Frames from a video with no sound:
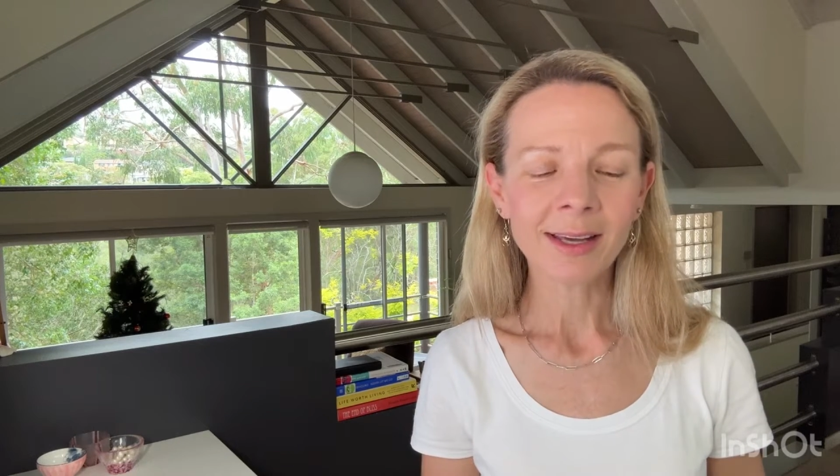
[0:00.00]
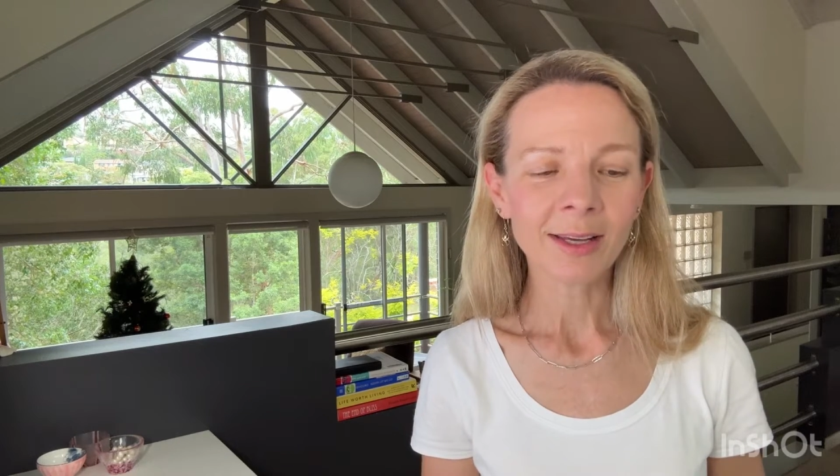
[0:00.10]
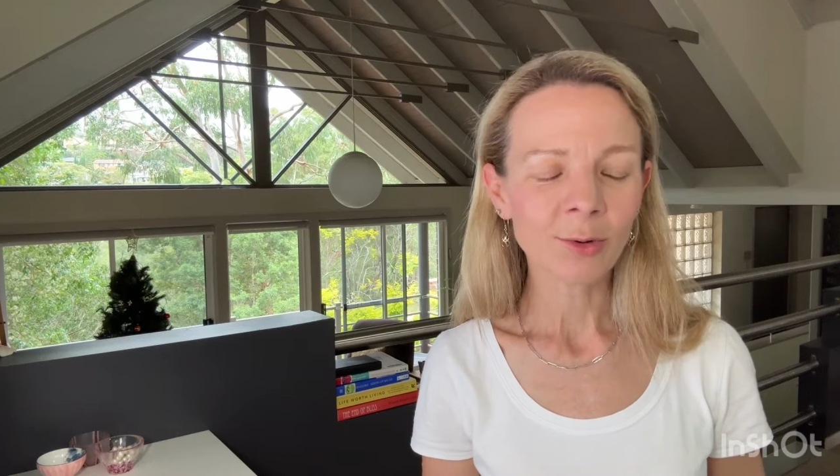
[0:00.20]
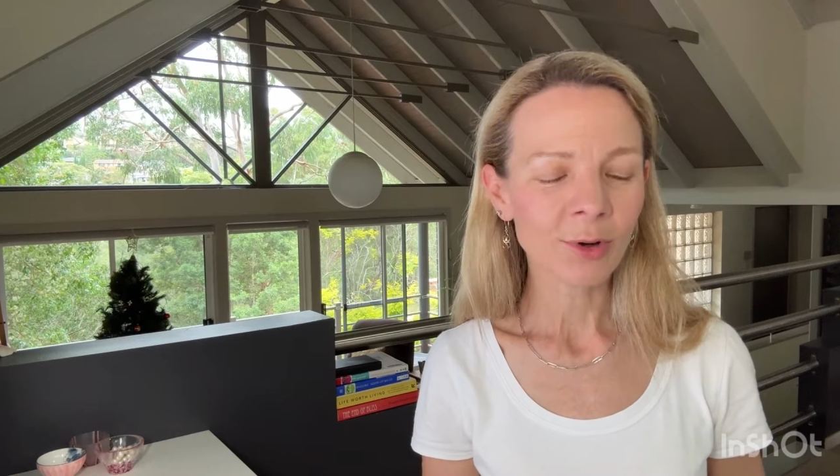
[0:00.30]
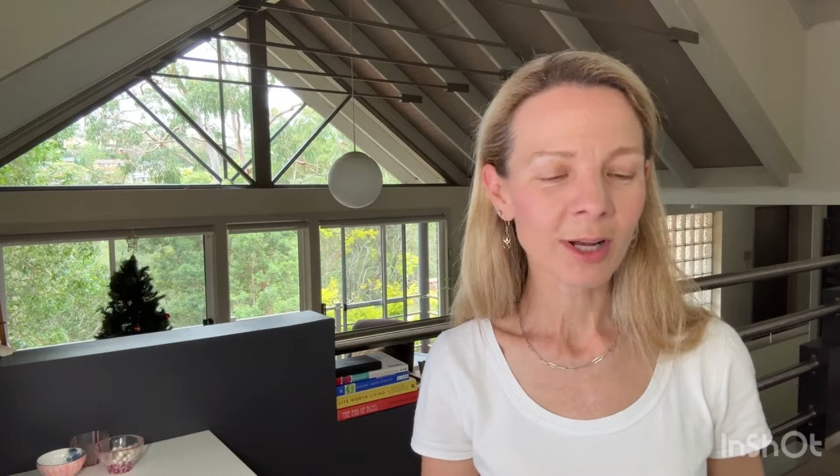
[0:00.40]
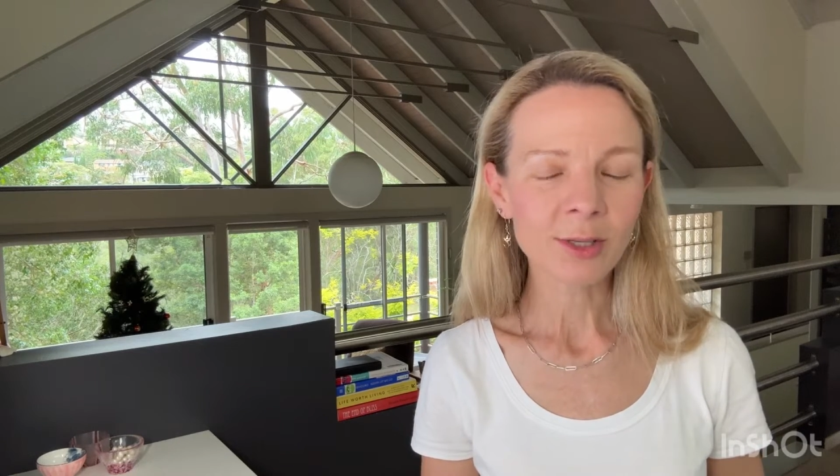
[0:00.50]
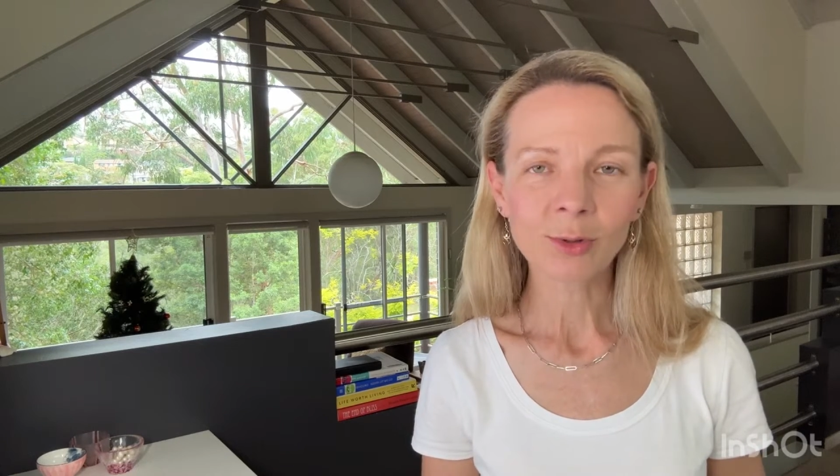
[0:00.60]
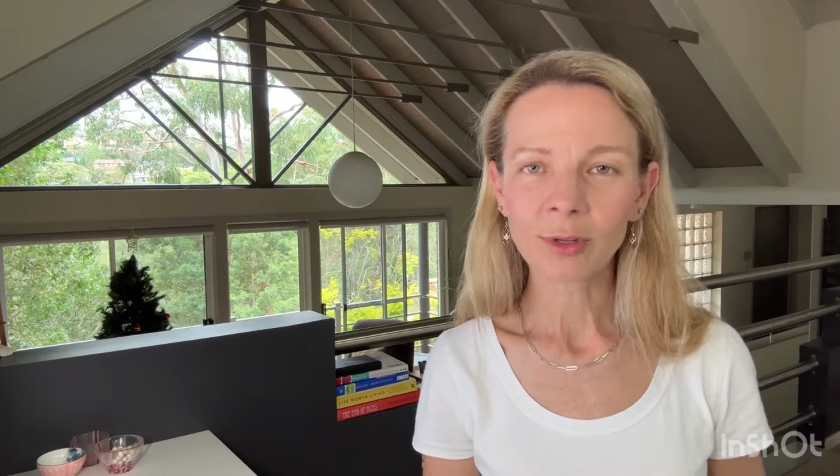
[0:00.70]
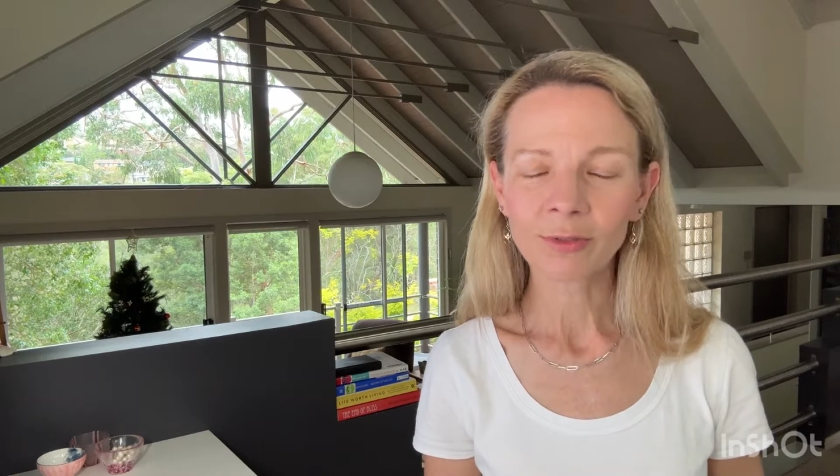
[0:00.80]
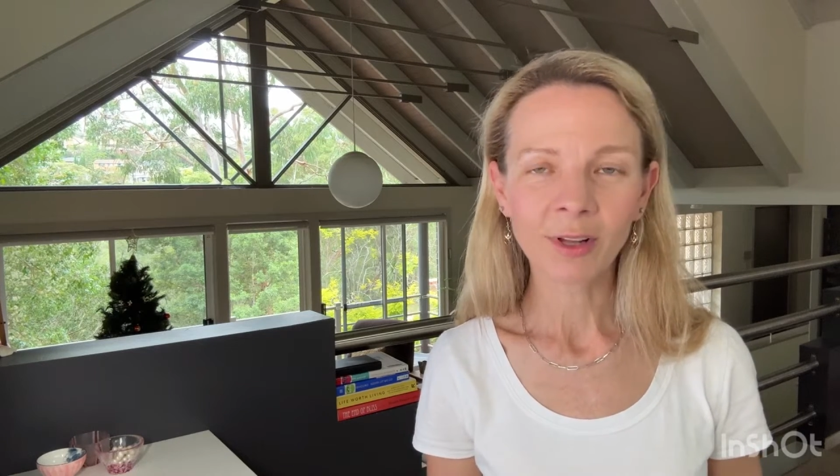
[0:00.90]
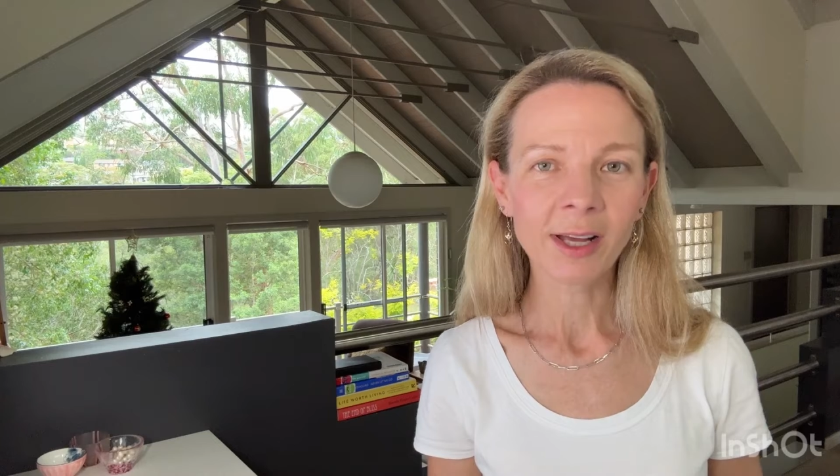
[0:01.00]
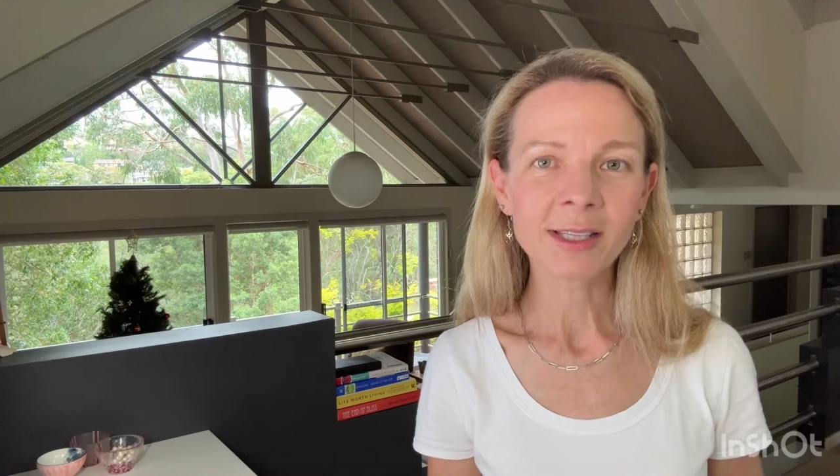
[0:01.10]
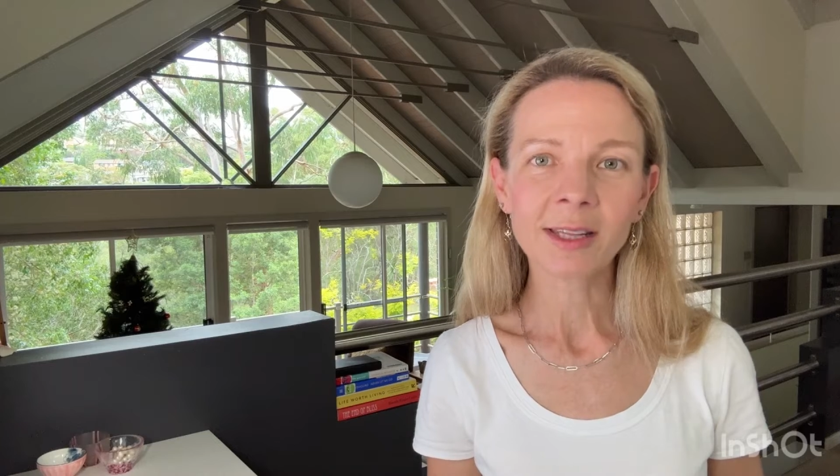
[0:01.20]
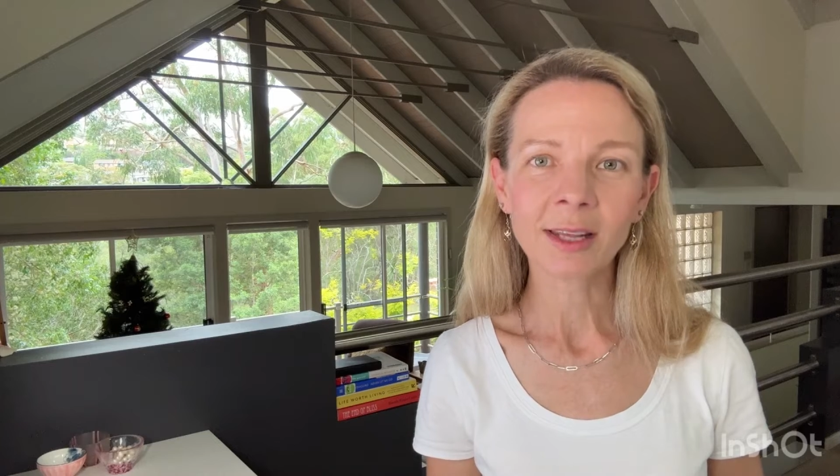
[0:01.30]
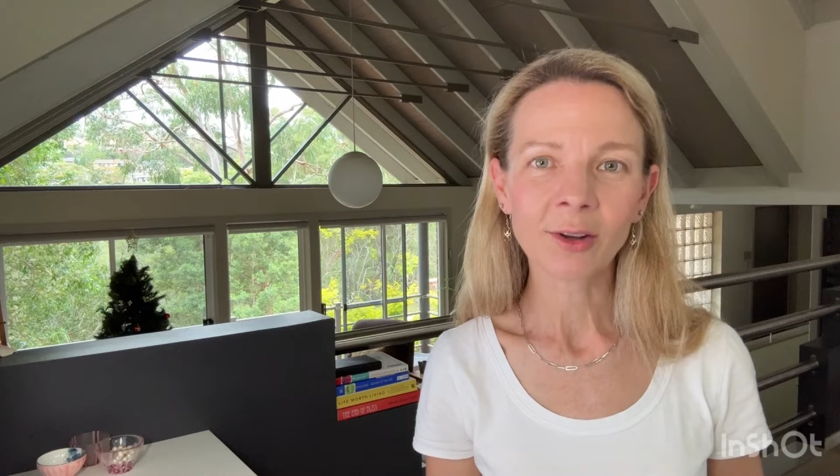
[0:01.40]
He organised all the flights and the